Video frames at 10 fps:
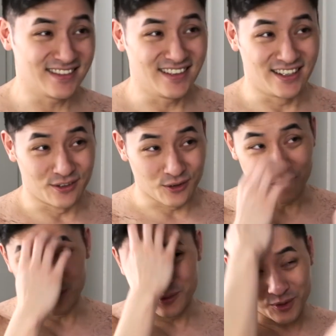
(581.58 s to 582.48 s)
in a
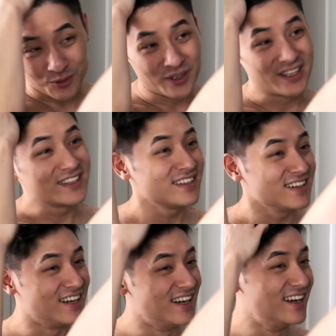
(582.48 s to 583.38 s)
horrible
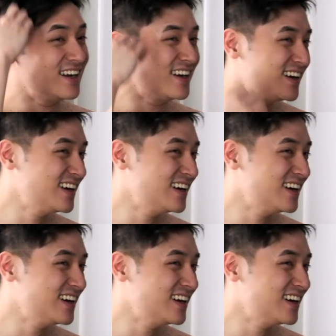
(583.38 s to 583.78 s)
way.